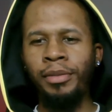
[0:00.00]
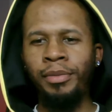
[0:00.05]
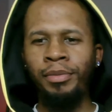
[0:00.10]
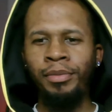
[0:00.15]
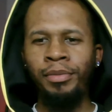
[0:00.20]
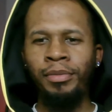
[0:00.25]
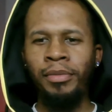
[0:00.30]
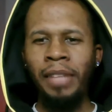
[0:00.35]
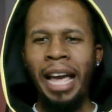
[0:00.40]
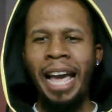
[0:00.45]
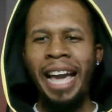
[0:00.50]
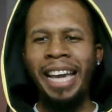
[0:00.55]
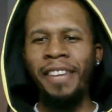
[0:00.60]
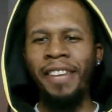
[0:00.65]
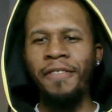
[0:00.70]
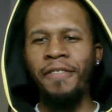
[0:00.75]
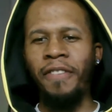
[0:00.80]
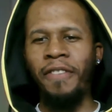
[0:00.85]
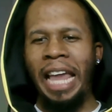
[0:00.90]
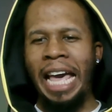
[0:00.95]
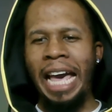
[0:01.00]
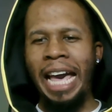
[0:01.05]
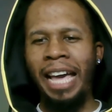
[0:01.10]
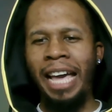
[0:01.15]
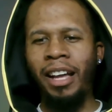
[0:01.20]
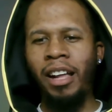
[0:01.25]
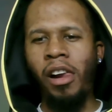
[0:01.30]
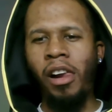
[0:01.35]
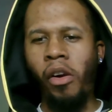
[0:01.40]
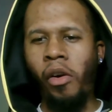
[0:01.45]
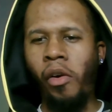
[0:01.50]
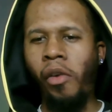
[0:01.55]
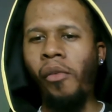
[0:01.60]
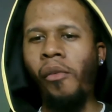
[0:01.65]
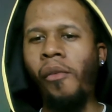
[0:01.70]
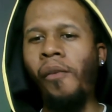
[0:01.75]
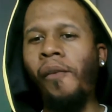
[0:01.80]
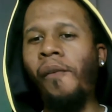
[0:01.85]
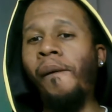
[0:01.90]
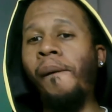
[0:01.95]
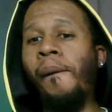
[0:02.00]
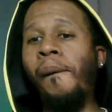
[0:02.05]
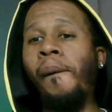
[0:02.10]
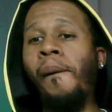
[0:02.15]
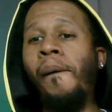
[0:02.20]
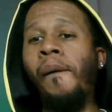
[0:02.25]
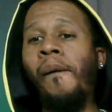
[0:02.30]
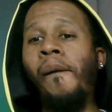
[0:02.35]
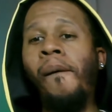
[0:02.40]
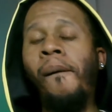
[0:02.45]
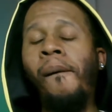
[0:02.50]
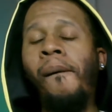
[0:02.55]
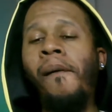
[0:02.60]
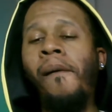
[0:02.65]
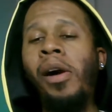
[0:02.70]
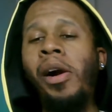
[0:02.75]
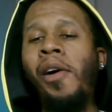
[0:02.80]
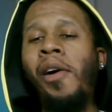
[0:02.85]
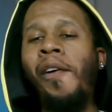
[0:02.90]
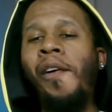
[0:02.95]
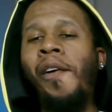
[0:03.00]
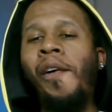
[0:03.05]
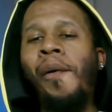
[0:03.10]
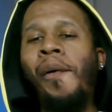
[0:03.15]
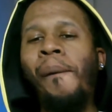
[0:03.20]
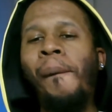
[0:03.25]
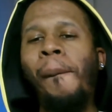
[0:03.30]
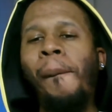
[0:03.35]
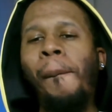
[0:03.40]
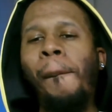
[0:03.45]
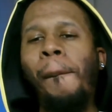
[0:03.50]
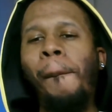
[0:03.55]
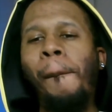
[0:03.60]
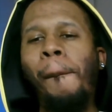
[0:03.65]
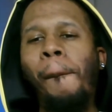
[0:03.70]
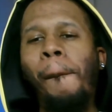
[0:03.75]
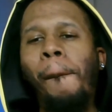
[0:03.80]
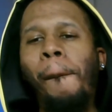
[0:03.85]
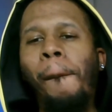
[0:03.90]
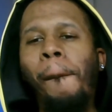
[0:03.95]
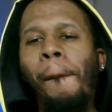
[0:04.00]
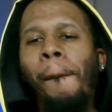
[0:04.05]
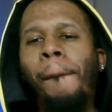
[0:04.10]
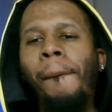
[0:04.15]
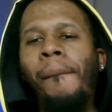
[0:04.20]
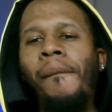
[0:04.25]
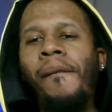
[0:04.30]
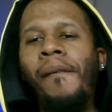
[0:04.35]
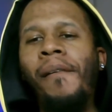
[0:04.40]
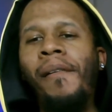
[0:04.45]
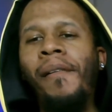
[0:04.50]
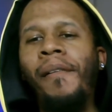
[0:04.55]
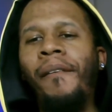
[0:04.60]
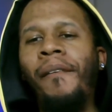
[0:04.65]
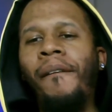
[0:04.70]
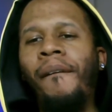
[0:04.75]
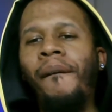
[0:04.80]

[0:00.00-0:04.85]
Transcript: Superheroes cannot be allowed to exist. I